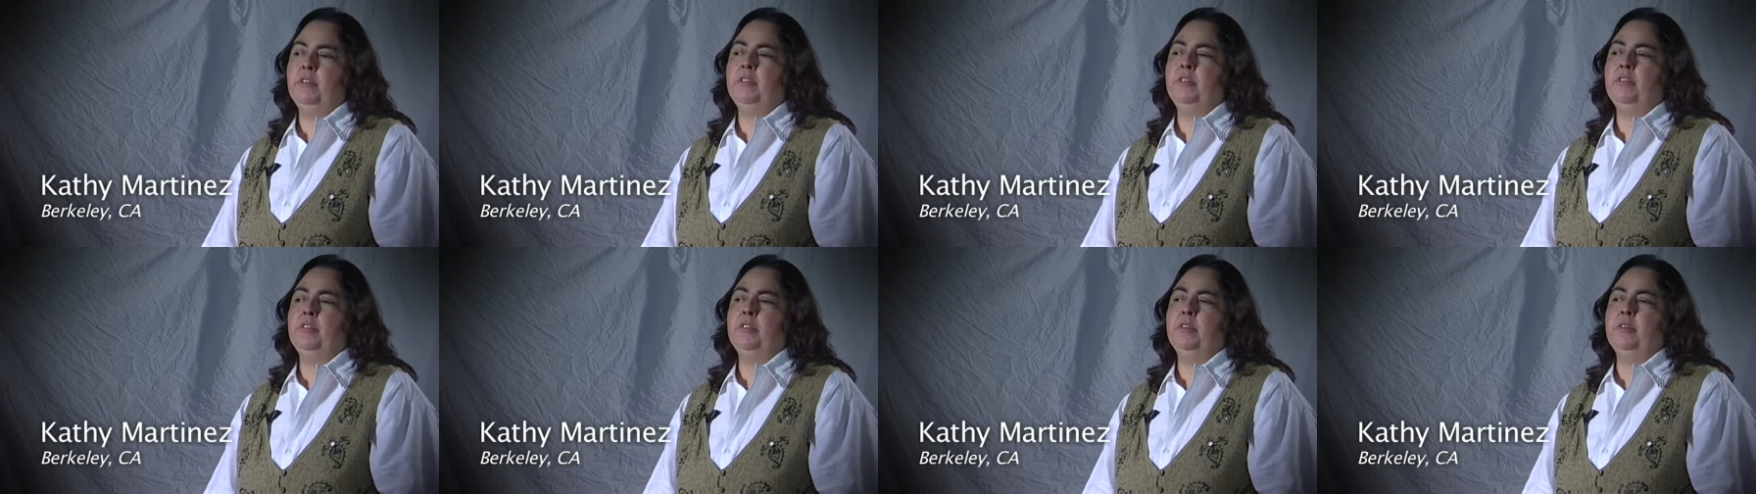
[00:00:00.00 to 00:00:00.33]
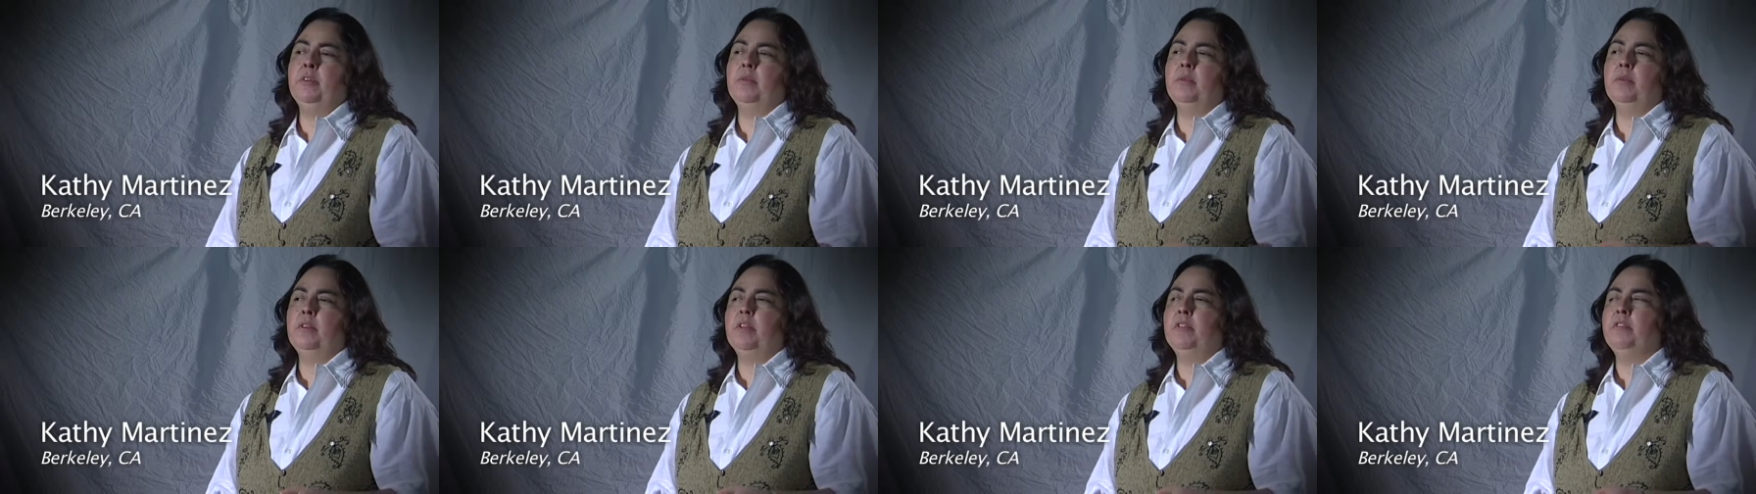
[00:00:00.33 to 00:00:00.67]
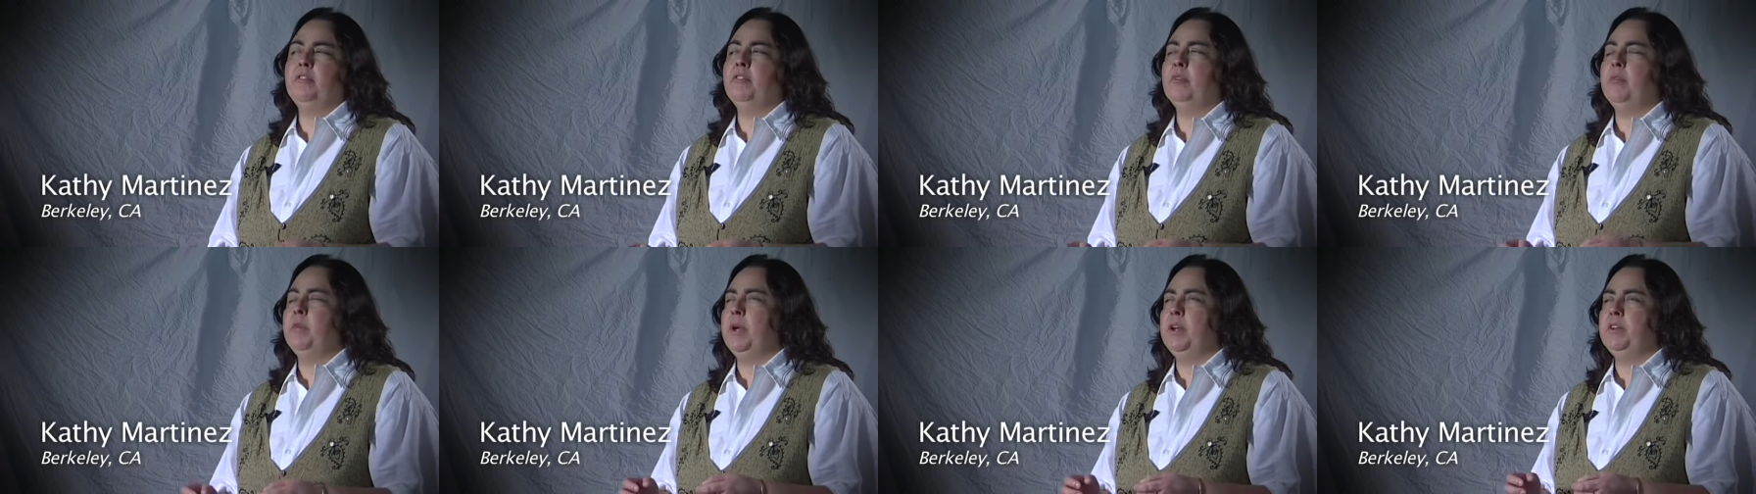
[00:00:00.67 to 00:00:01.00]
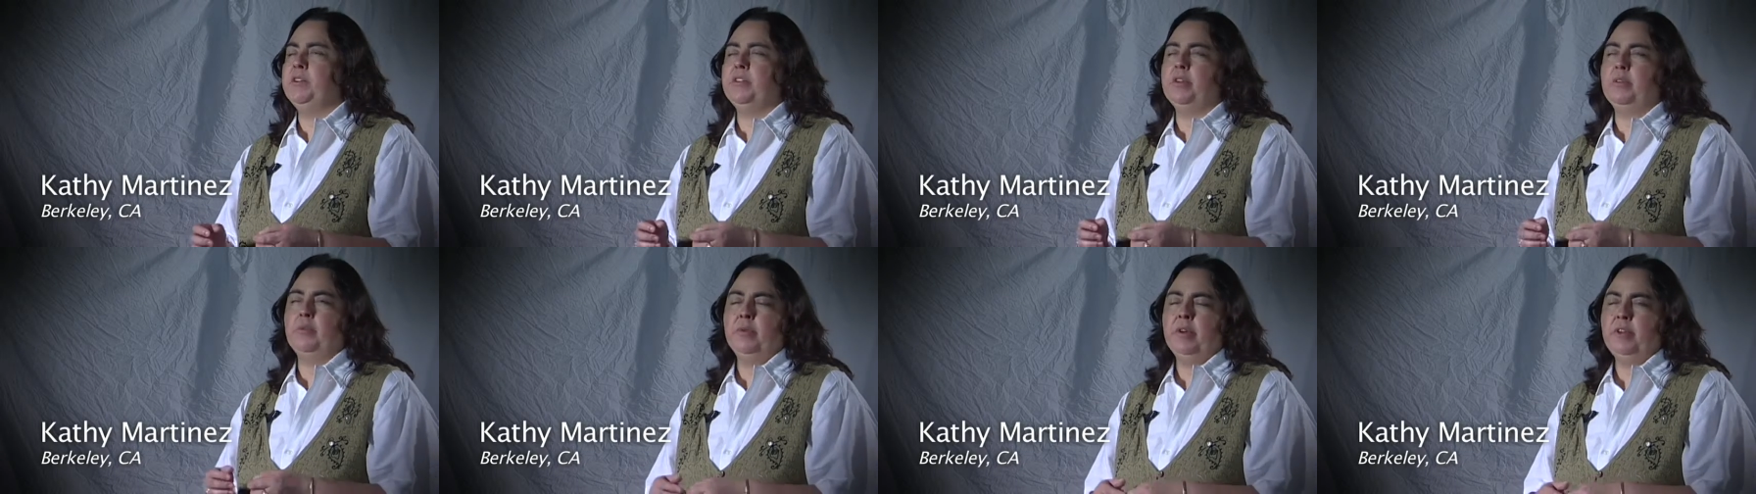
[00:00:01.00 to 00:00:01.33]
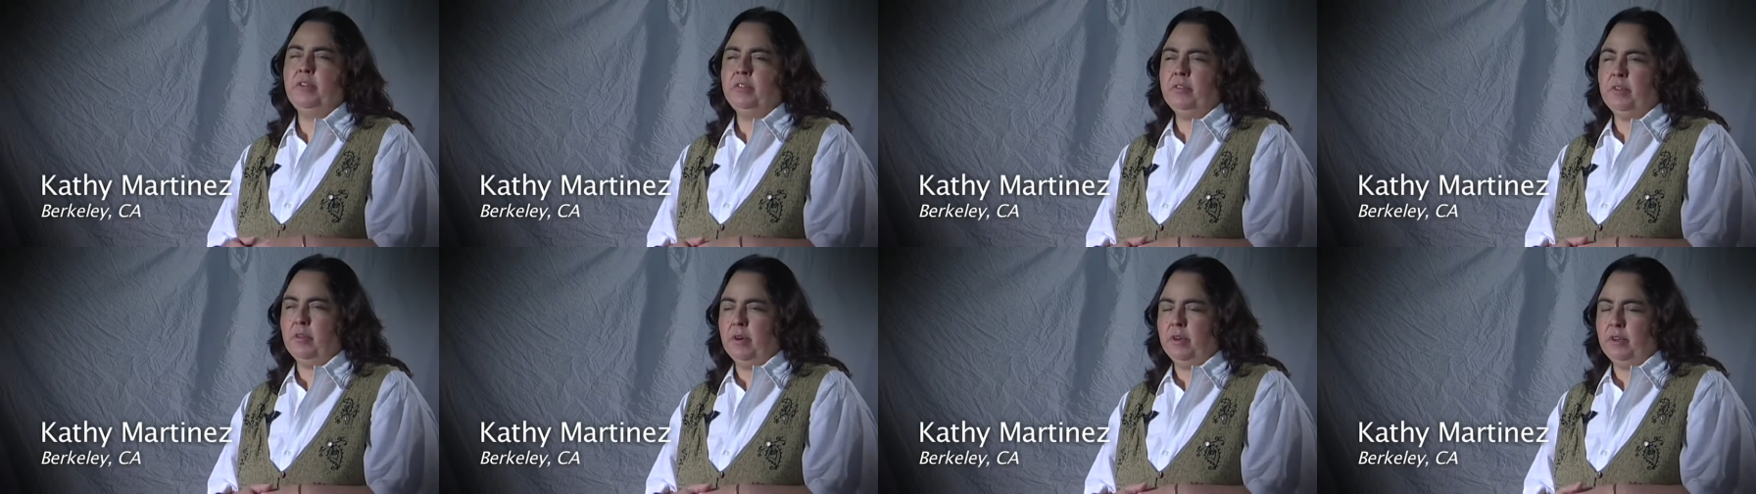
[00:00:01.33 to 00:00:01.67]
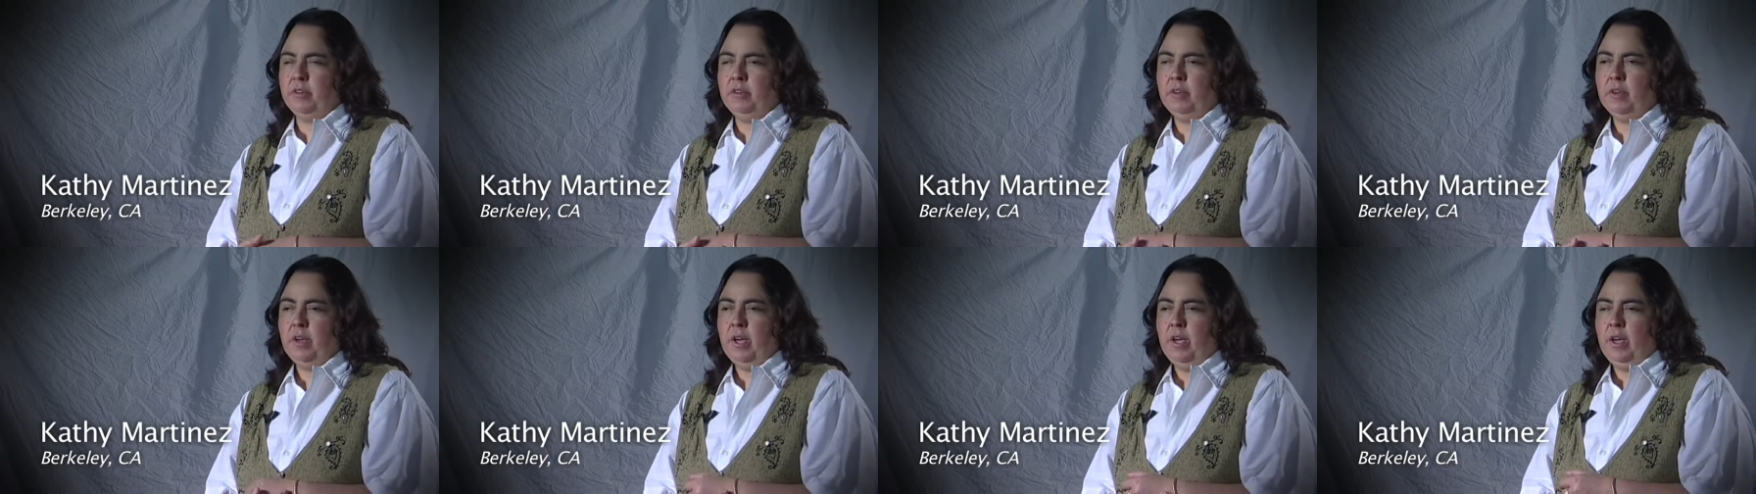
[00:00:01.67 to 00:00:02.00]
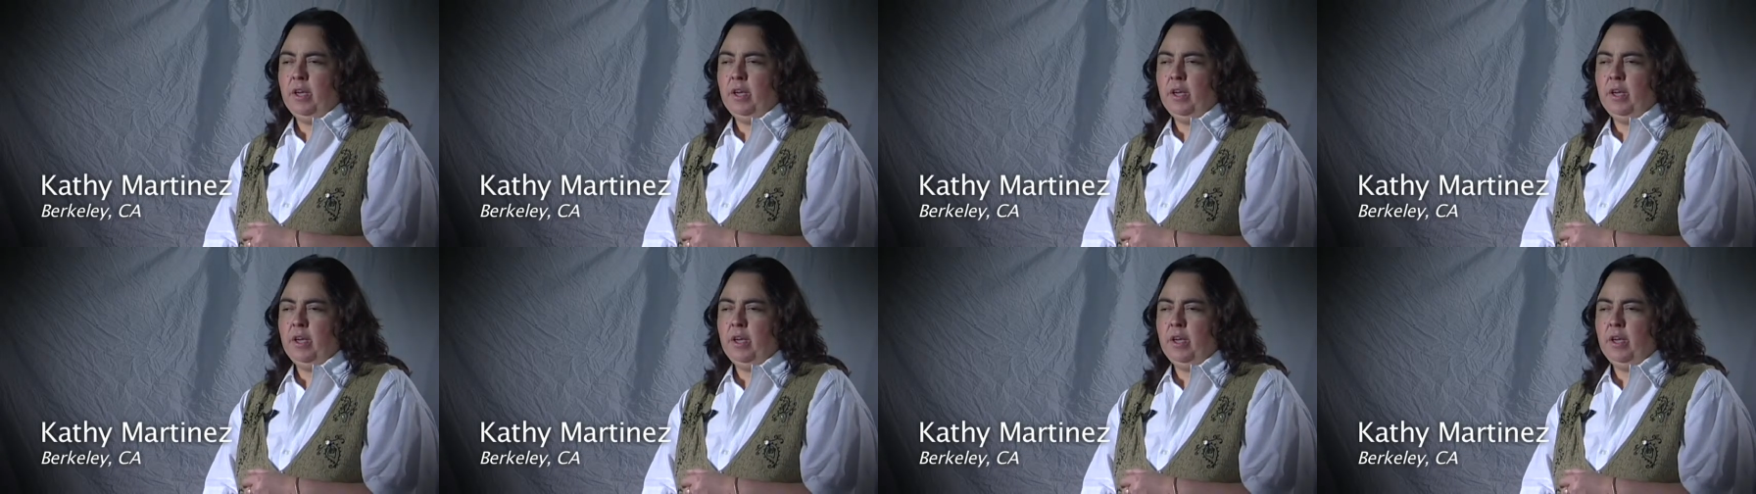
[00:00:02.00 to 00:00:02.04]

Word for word: such an information resource,